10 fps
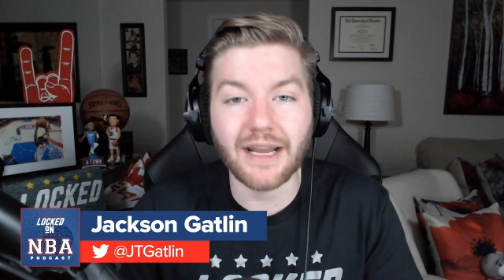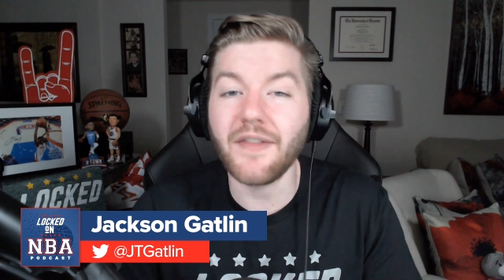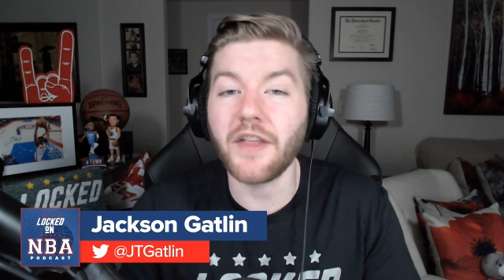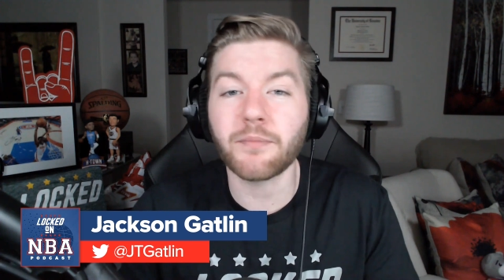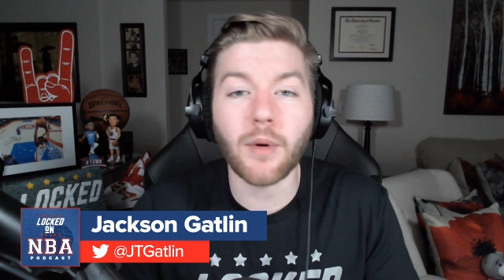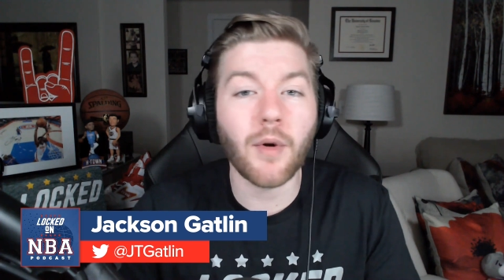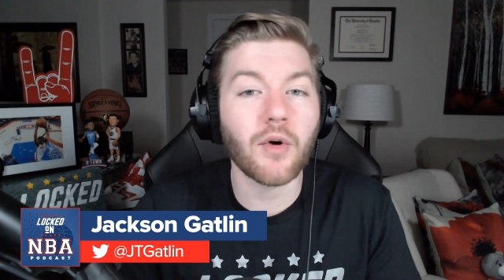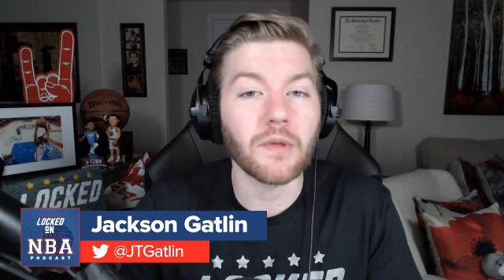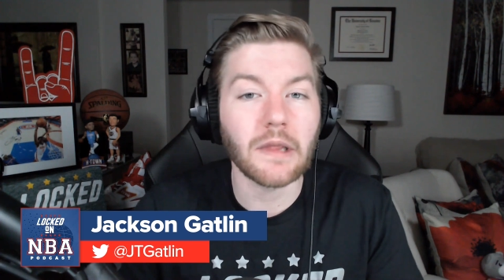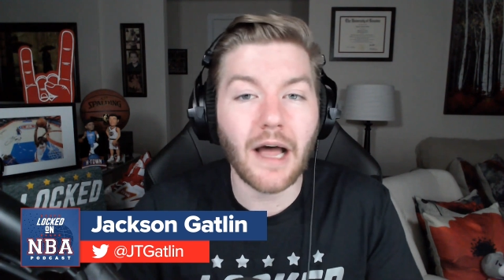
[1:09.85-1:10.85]
Again, that's promo
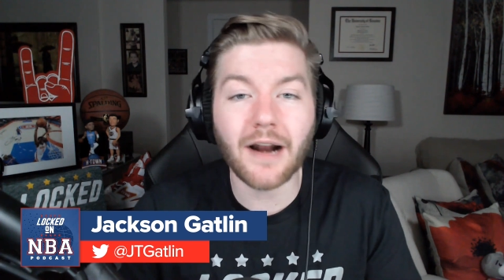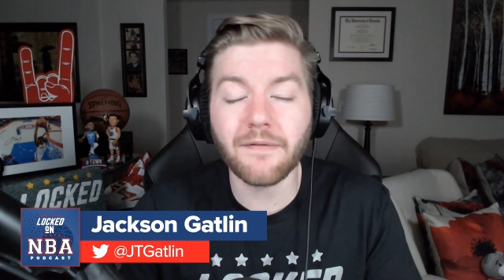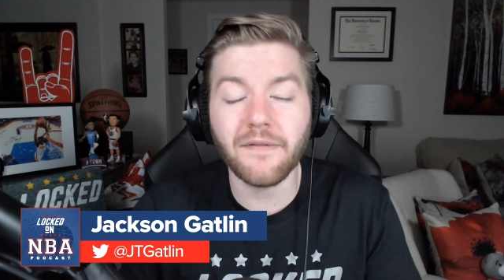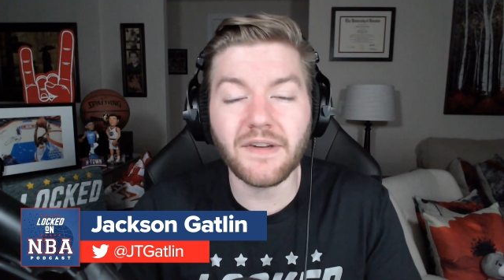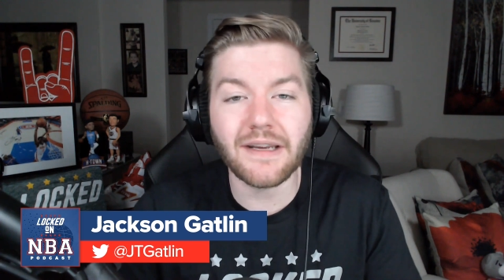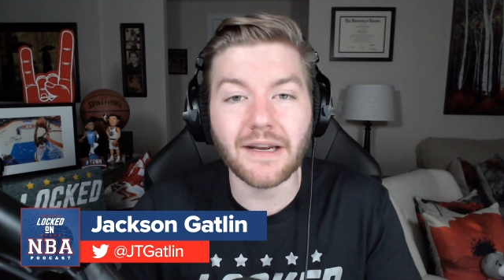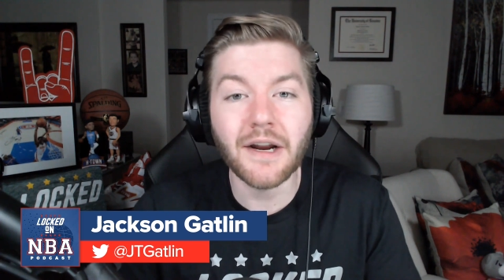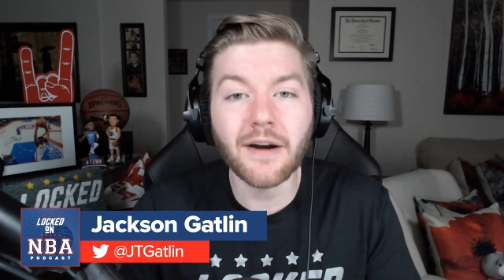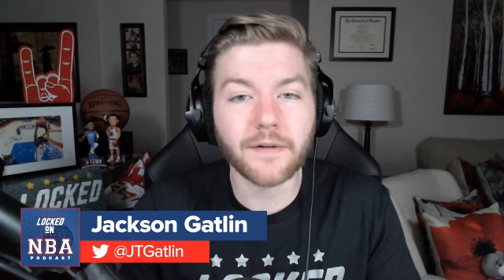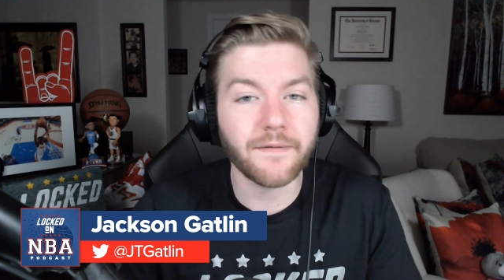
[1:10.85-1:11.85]
code lock
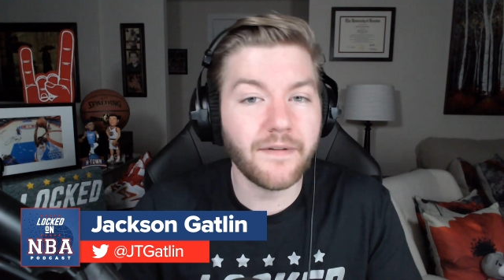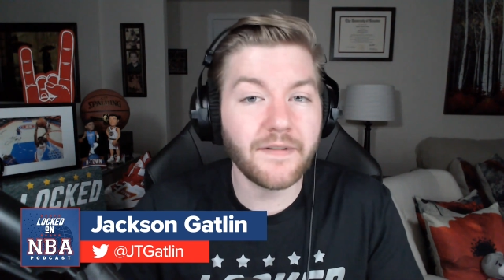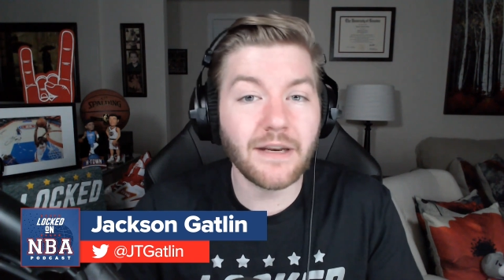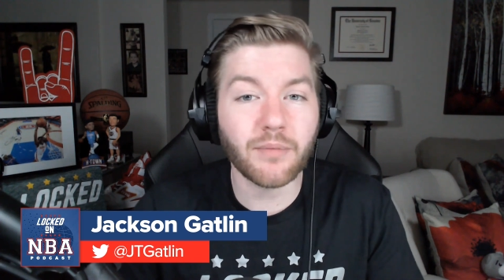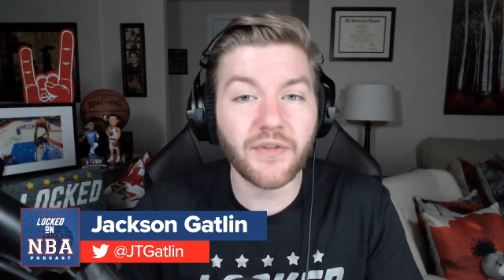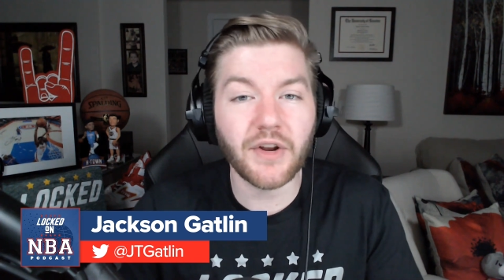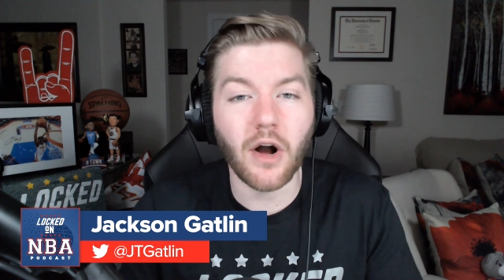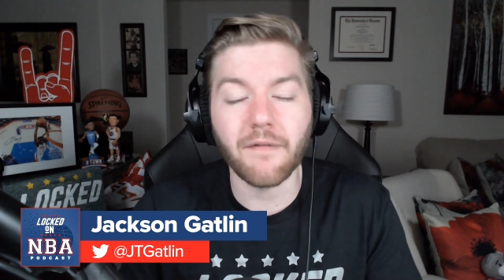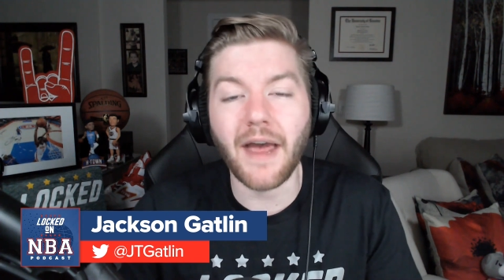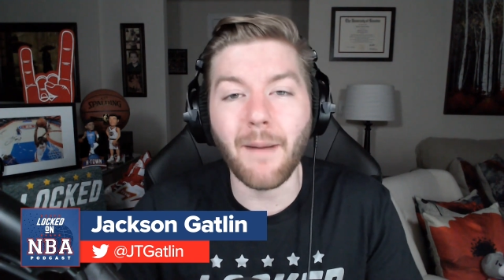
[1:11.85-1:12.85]
fifteen for fifteen
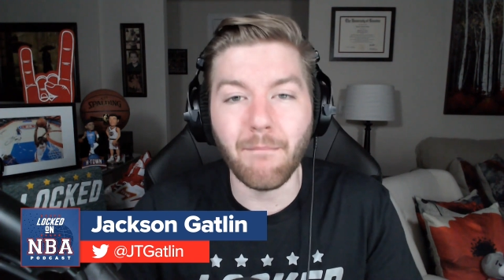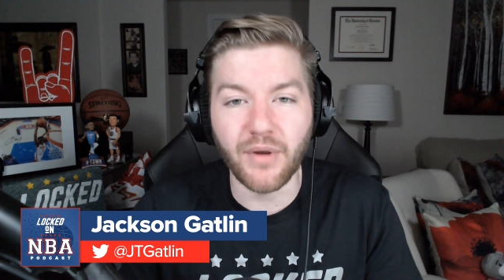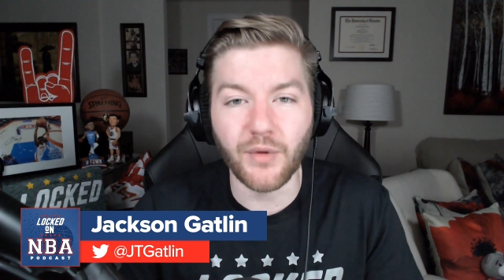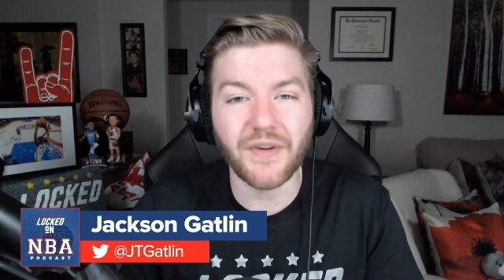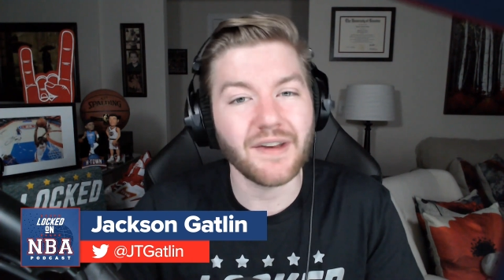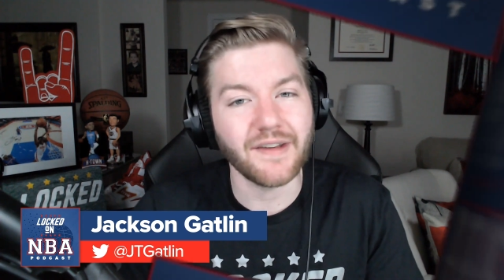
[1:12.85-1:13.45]
percent off at built